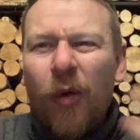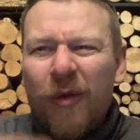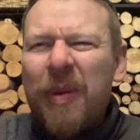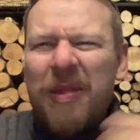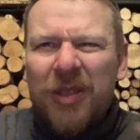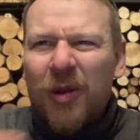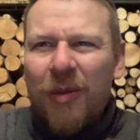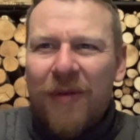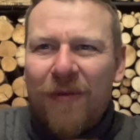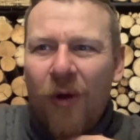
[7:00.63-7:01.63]
we've been through it
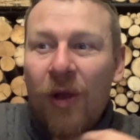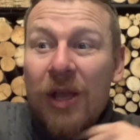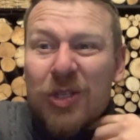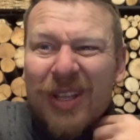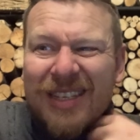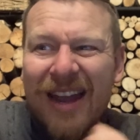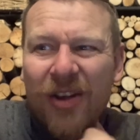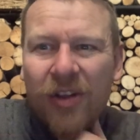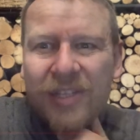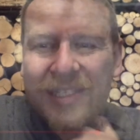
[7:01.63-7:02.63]
before. So let's carry
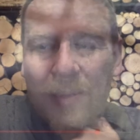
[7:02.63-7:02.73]
on and see